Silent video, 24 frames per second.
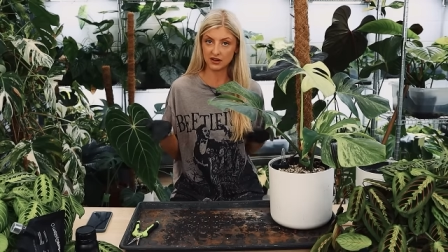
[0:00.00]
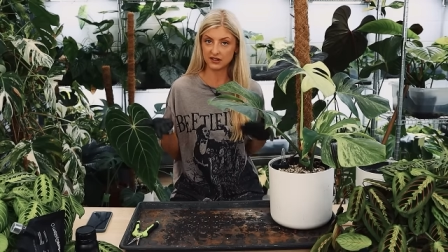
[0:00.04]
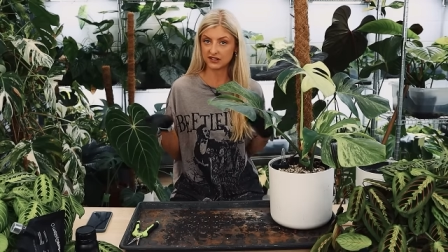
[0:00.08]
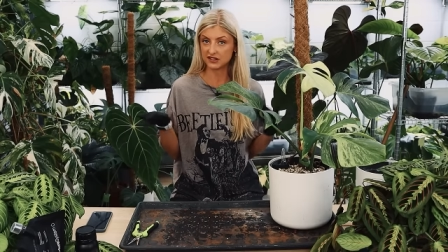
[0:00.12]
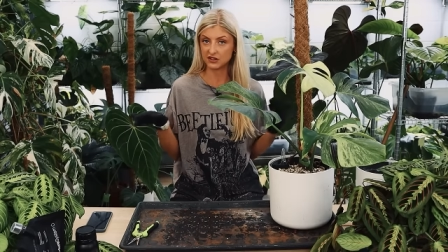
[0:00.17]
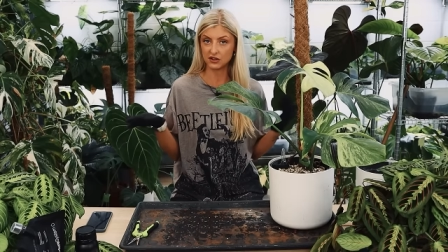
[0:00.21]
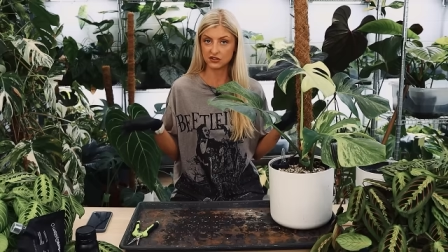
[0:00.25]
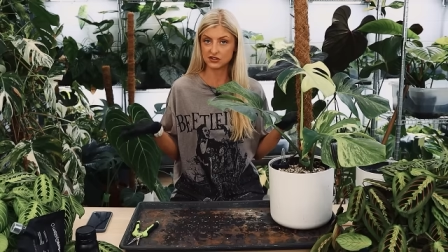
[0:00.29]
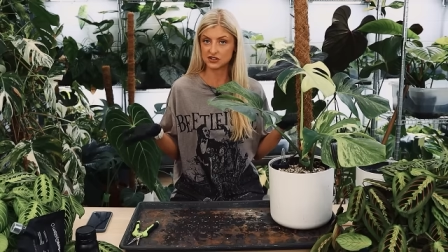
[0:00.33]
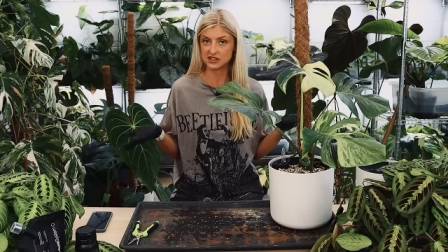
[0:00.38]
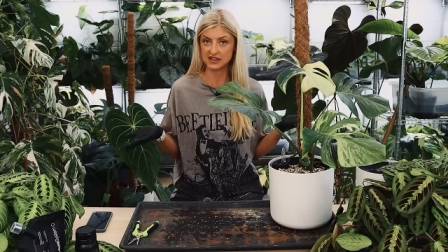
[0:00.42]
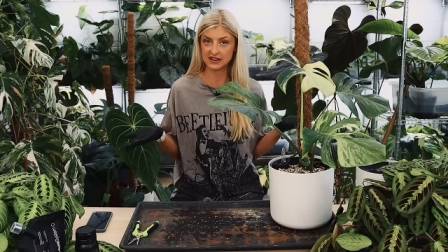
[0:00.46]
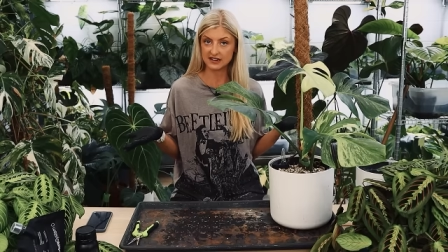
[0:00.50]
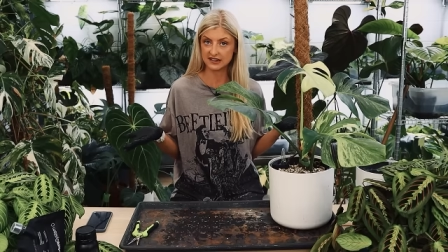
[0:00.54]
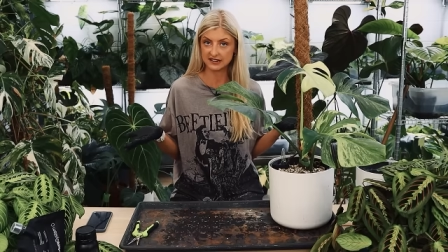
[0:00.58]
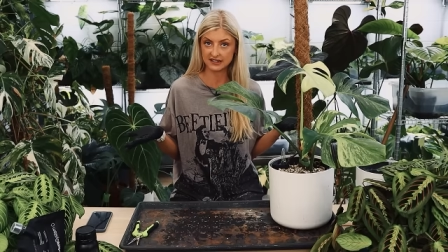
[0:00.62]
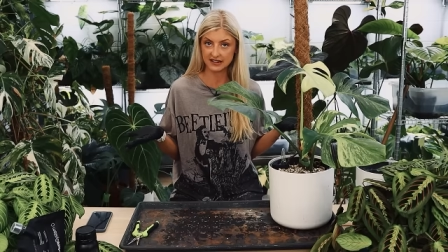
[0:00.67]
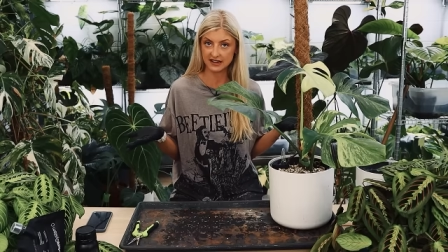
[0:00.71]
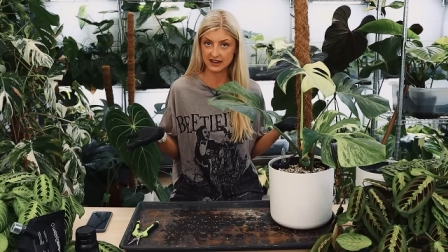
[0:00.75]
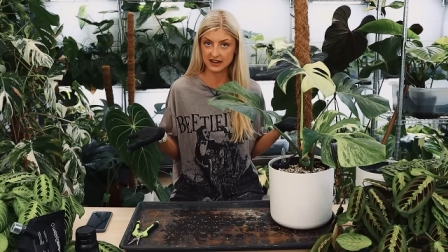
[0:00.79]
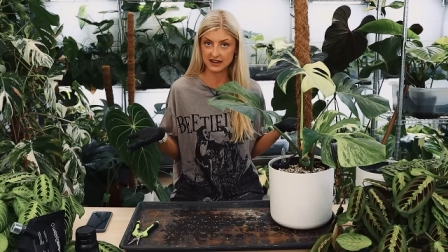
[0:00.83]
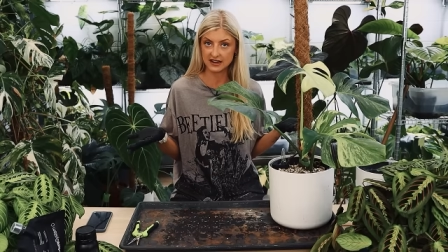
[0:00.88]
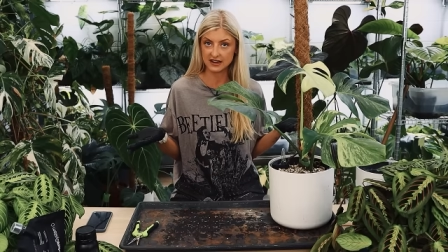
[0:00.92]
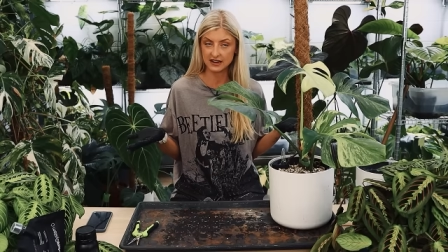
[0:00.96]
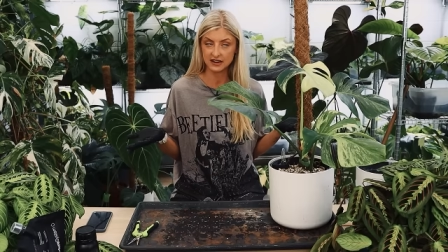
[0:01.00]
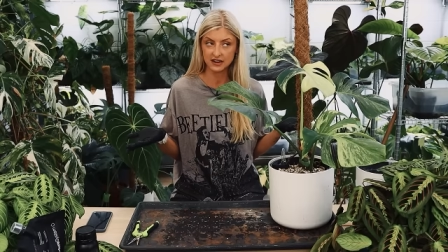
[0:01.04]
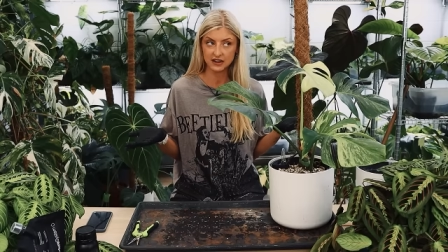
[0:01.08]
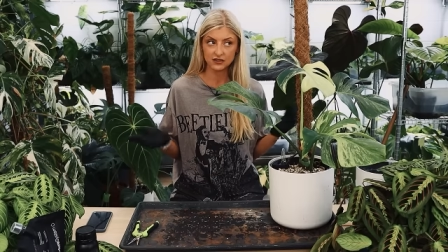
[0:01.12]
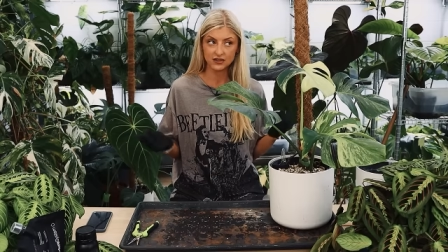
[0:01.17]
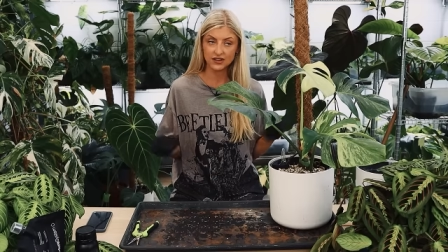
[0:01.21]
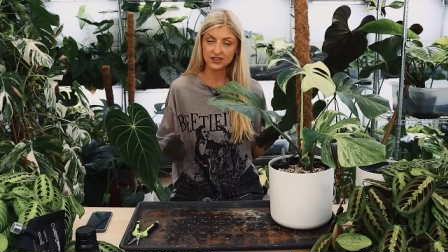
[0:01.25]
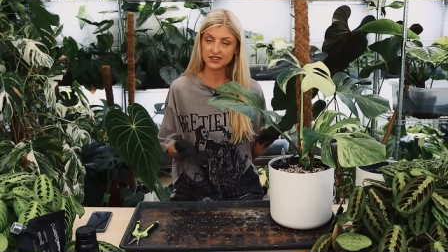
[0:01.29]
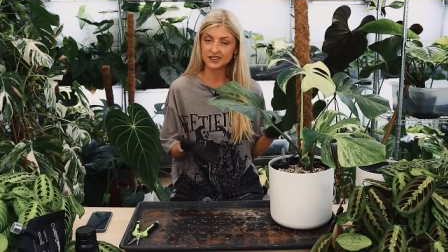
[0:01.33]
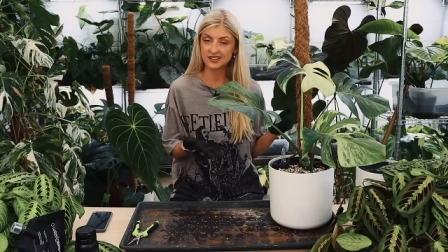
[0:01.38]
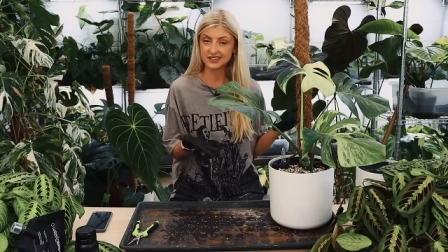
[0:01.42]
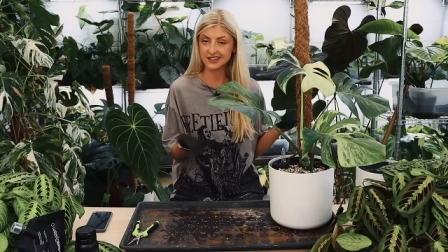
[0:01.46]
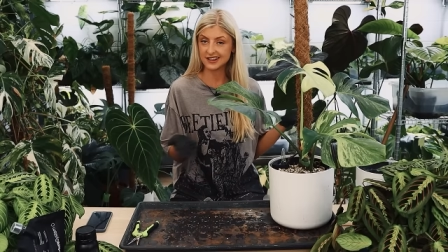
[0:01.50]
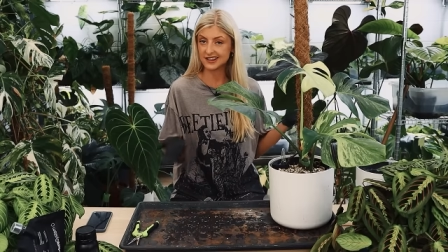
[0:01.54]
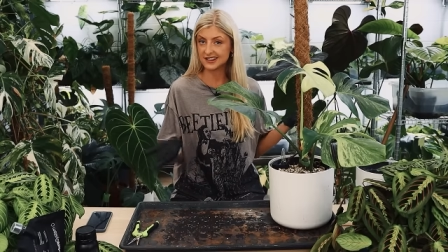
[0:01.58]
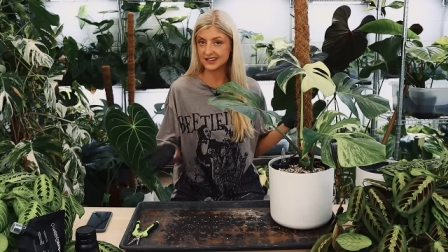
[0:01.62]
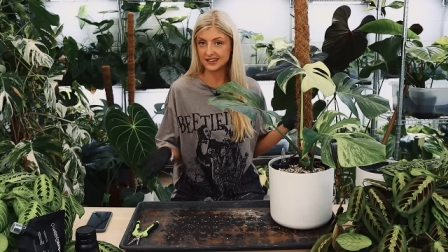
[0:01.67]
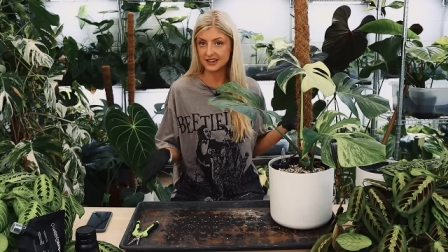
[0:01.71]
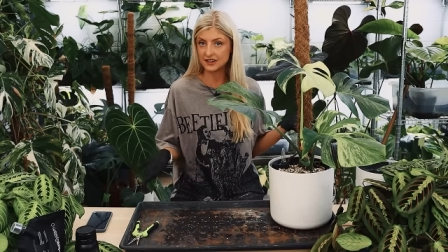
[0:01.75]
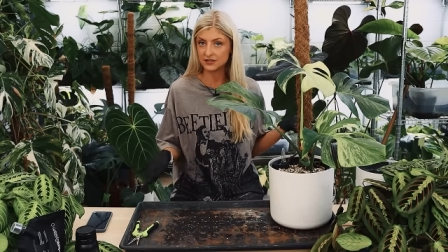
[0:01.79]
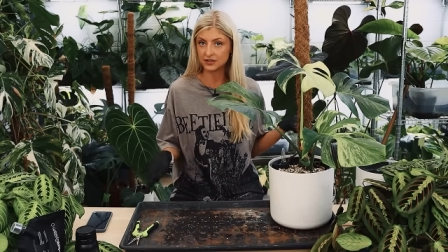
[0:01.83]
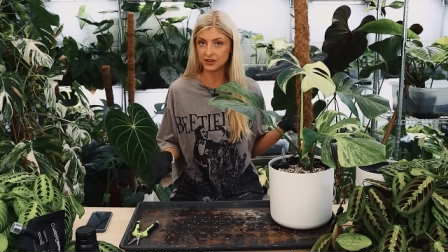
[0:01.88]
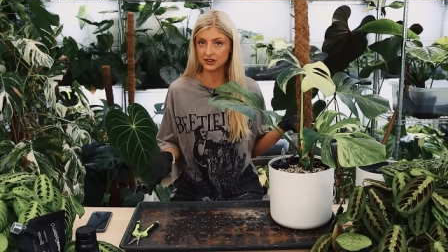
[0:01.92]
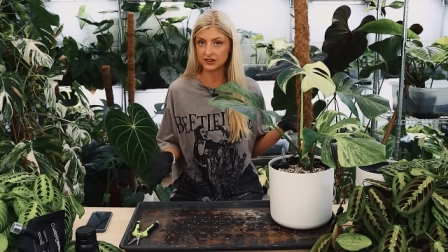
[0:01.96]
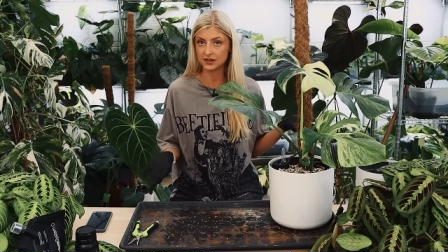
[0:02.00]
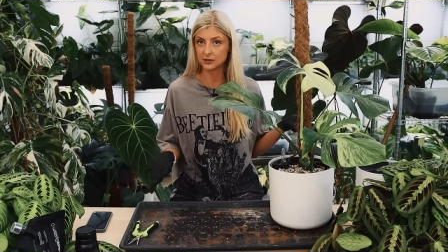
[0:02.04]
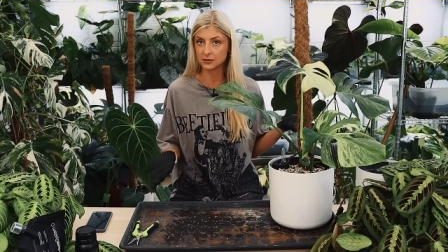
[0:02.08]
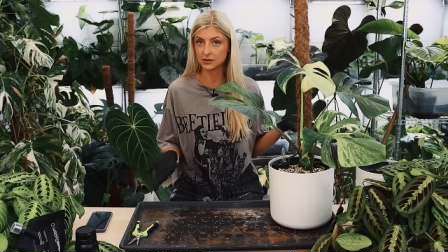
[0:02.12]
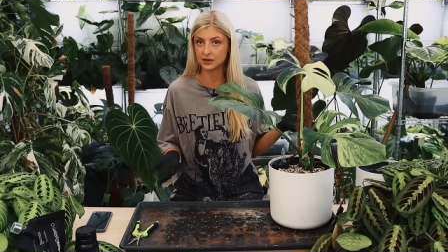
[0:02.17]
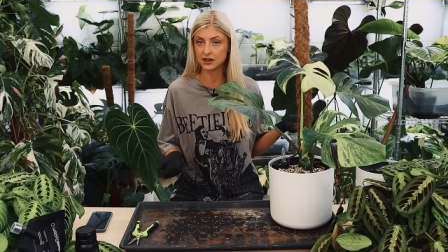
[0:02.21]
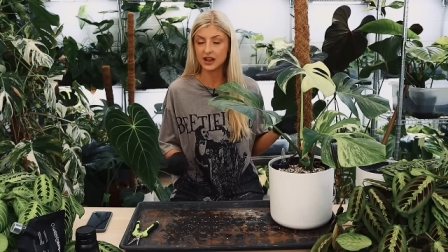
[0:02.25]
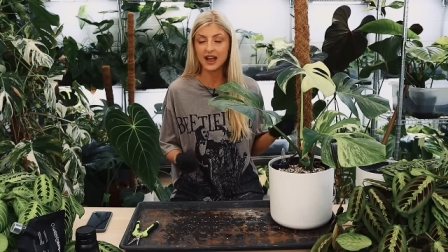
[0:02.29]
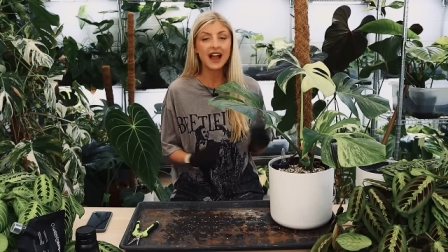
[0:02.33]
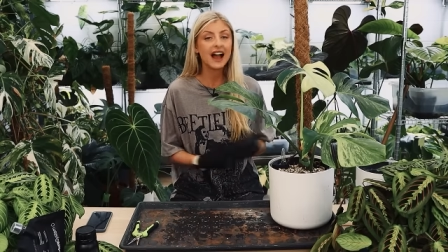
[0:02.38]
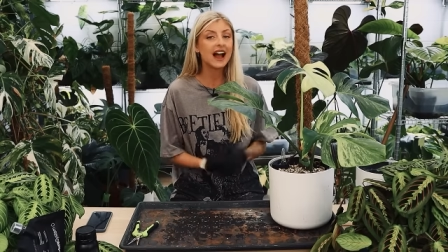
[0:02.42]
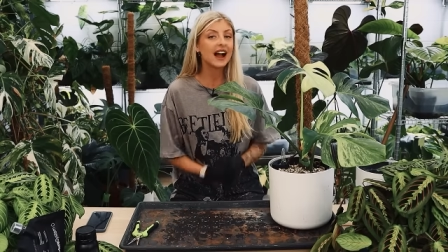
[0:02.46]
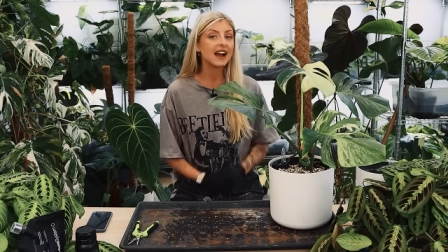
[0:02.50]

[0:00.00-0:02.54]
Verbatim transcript: it's not TC, versus TC, for example.